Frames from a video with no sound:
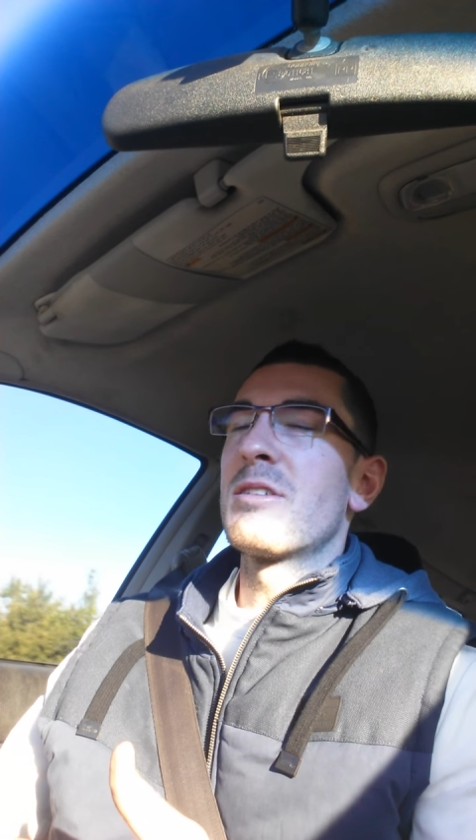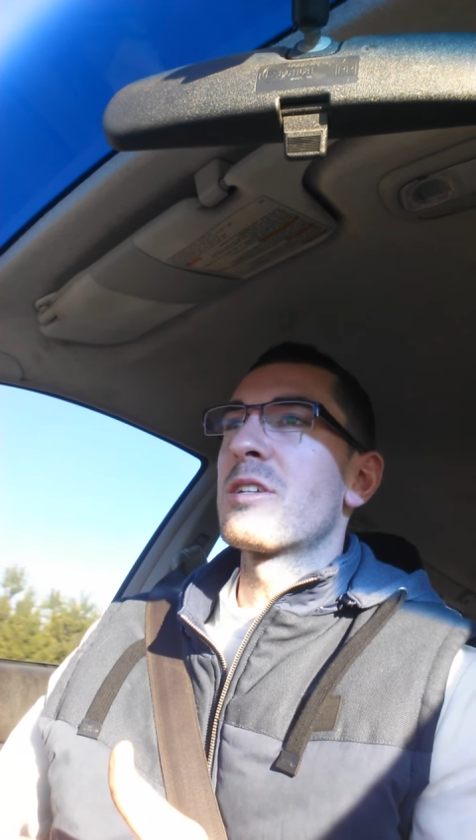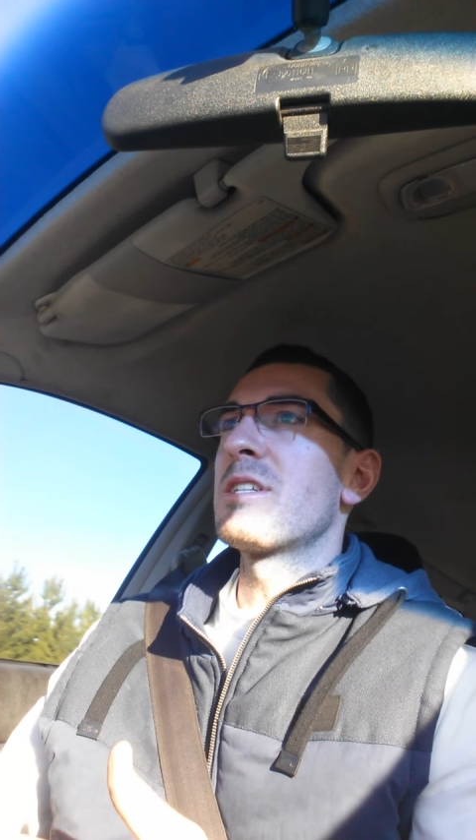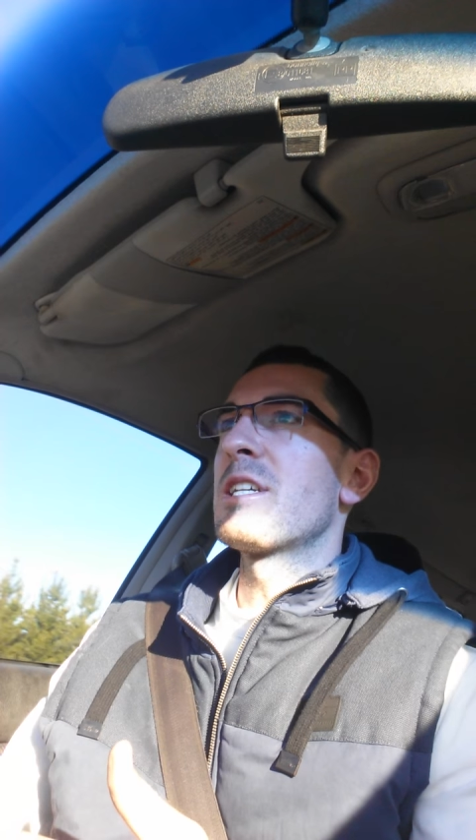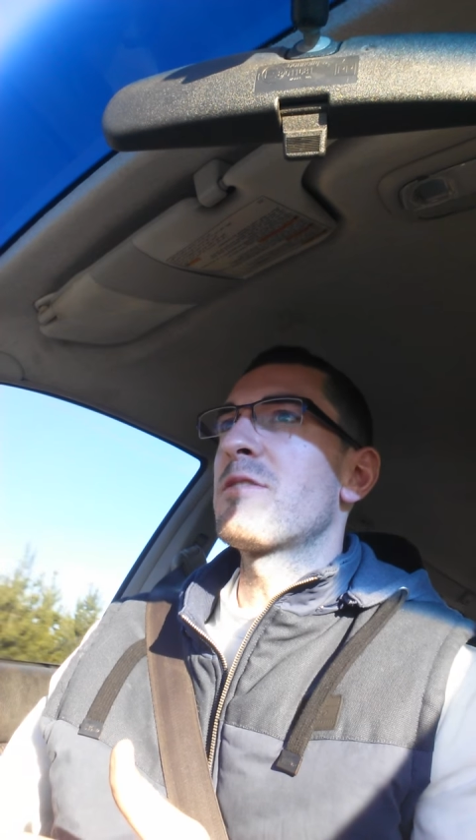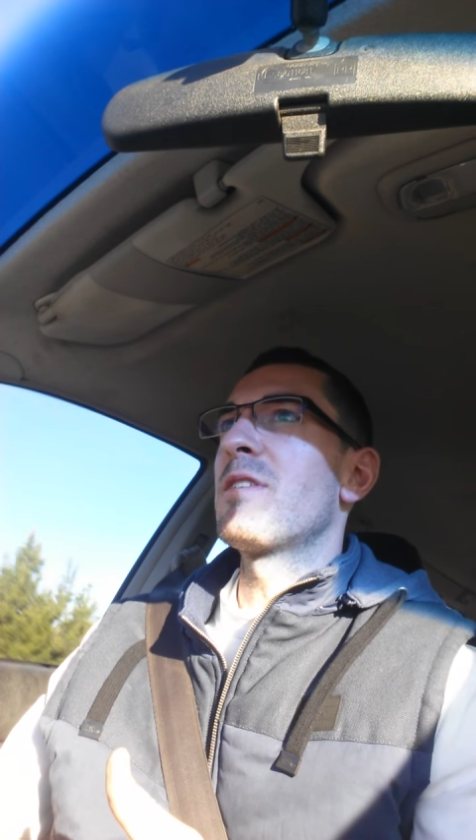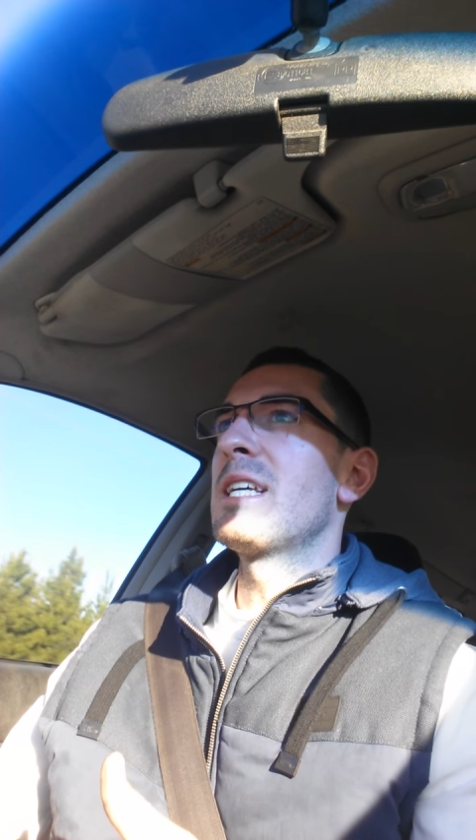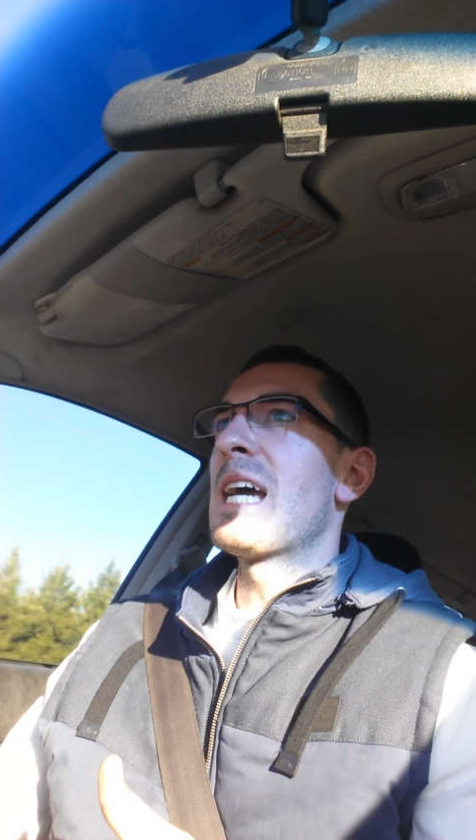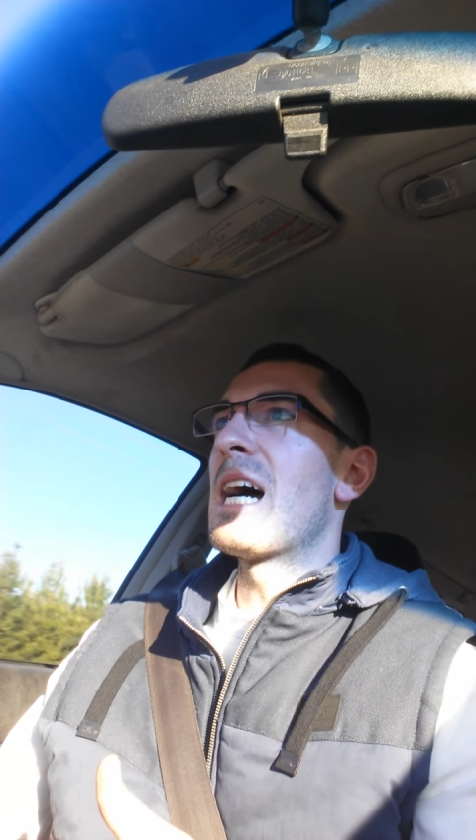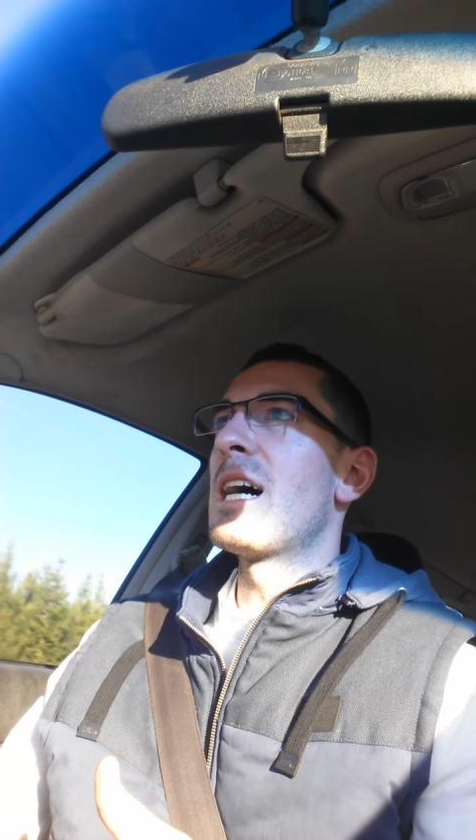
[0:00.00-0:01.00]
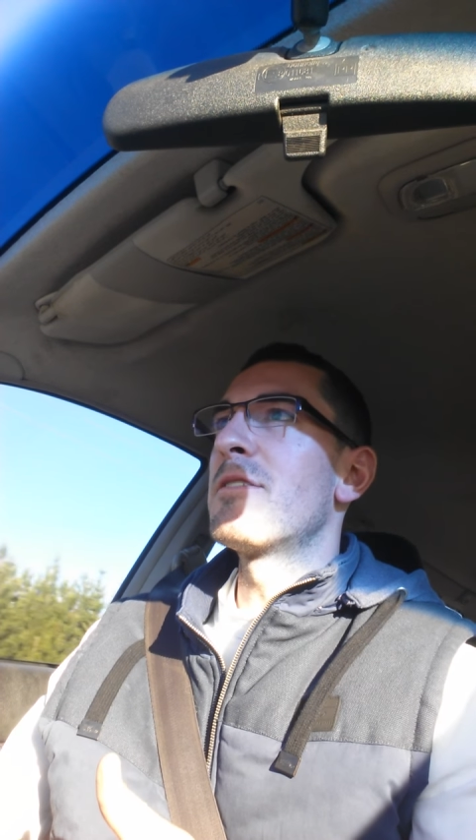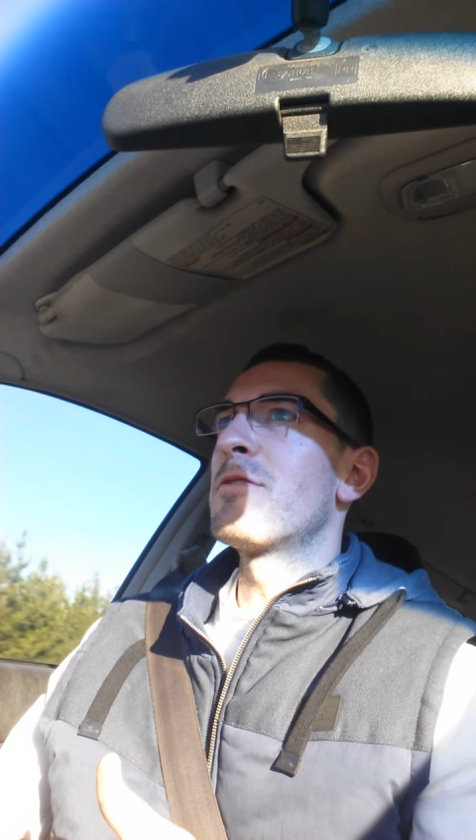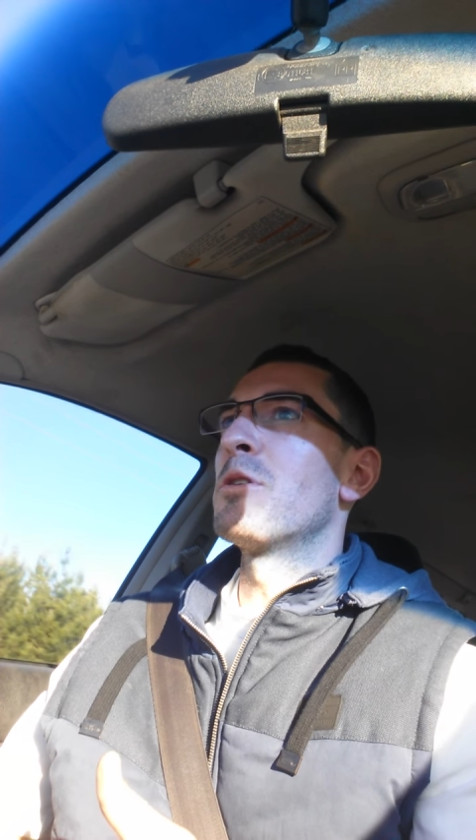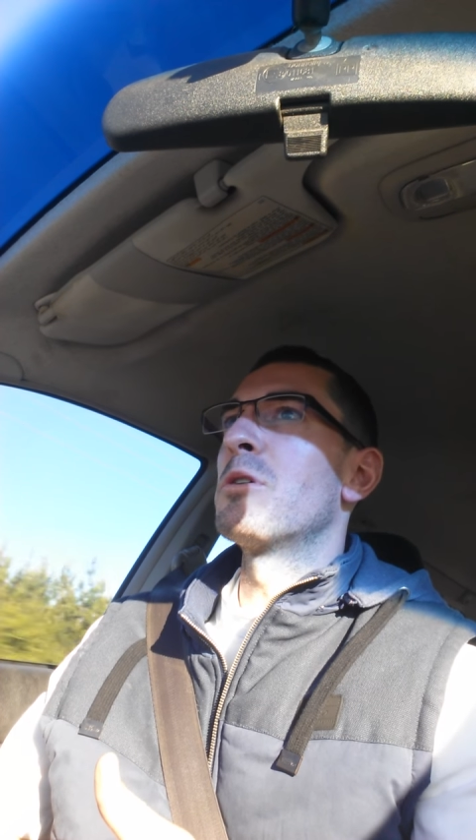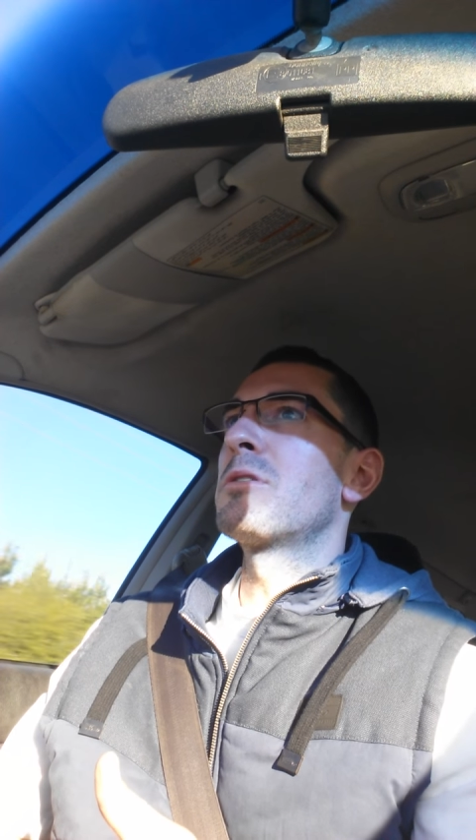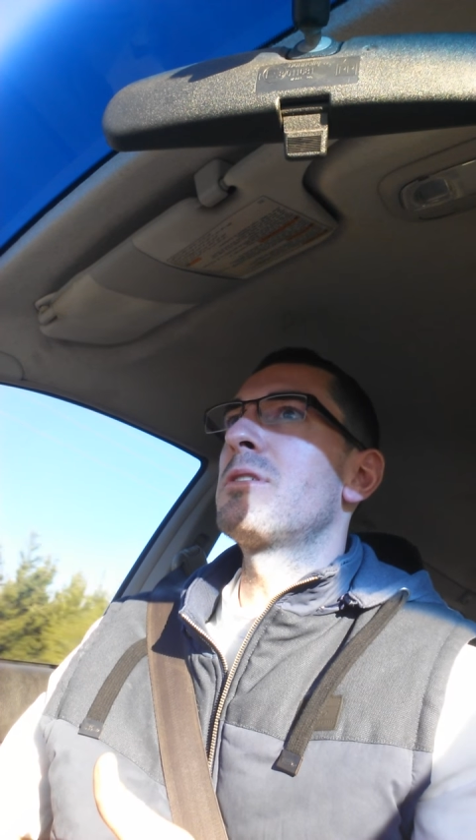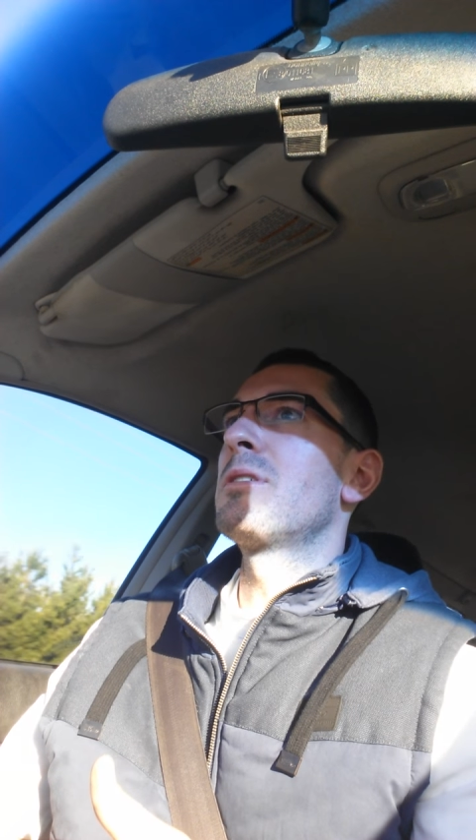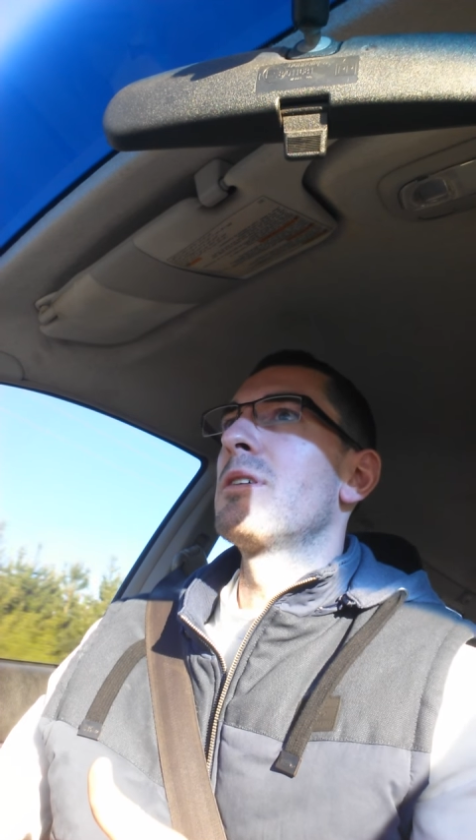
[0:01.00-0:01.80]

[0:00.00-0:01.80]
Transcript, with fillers: successfully hard forked.